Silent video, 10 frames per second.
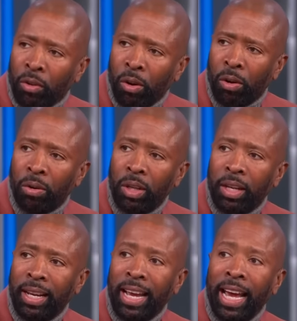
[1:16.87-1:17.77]
role.
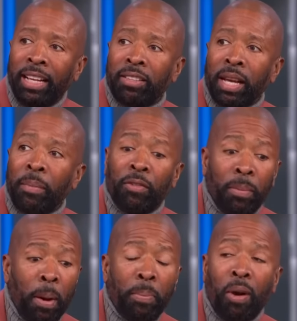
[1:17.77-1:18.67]
And some of
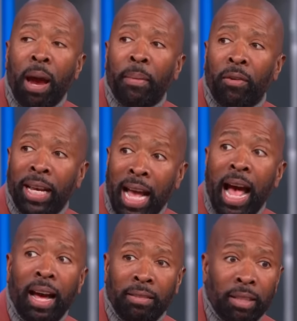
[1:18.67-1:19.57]
them are primary
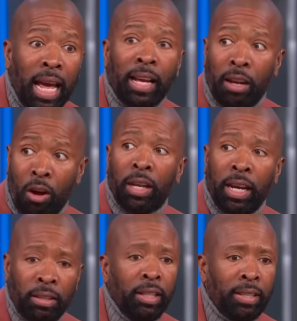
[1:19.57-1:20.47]
guys, like Carl
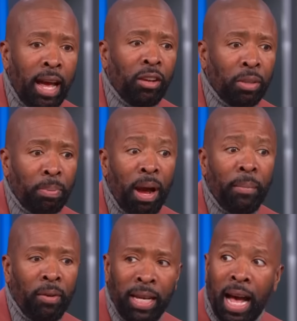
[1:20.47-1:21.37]
Anthony Towns, a
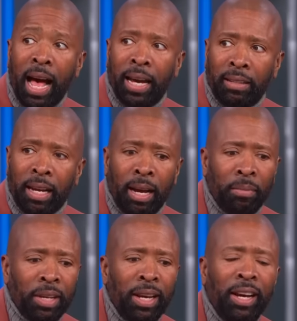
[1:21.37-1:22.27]
primary guy at
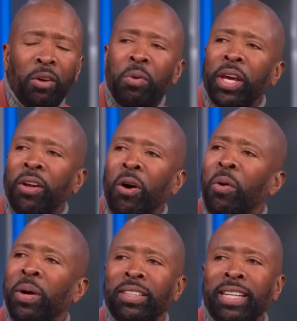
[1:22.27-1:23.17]
times, who can
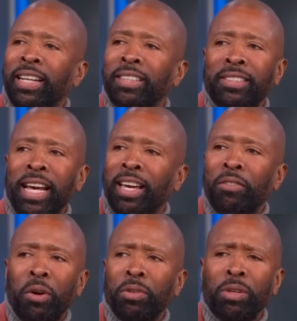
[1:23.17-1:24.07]
always take the second
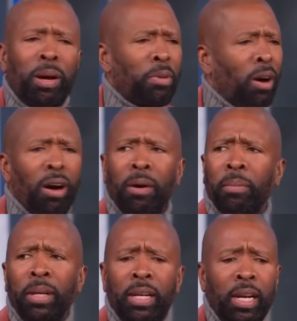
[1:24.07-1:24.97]
role. So I'm calm.
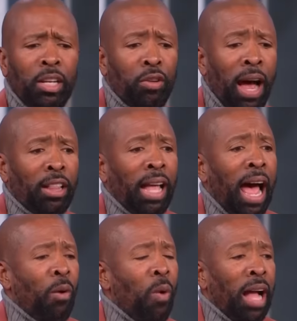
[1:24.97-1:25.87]
So
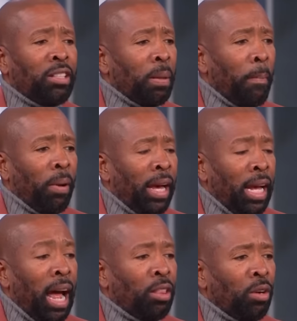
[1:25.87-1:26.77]
I watched them play,
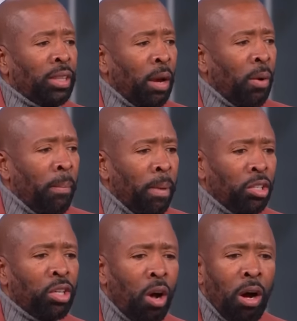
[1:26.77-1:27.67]
and I thought they were
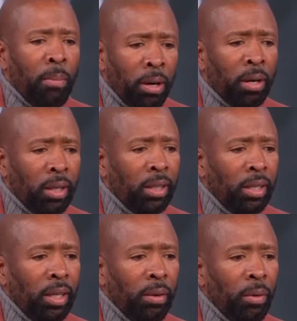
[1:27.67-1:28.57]
much calmer.
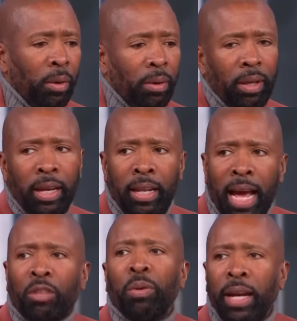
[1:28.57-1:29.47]
And
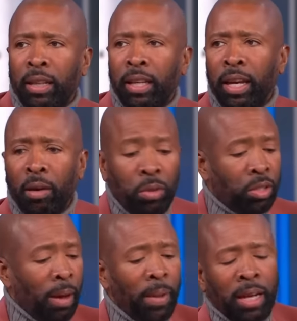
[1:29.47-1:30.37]
that's what Anthony Edwards,
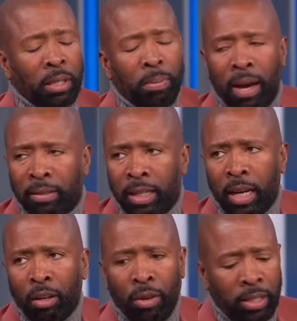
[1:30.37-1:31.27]
so I'm not surprised he
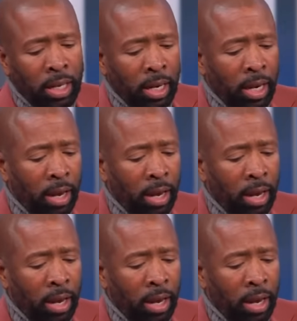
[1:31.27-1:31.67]
had a great second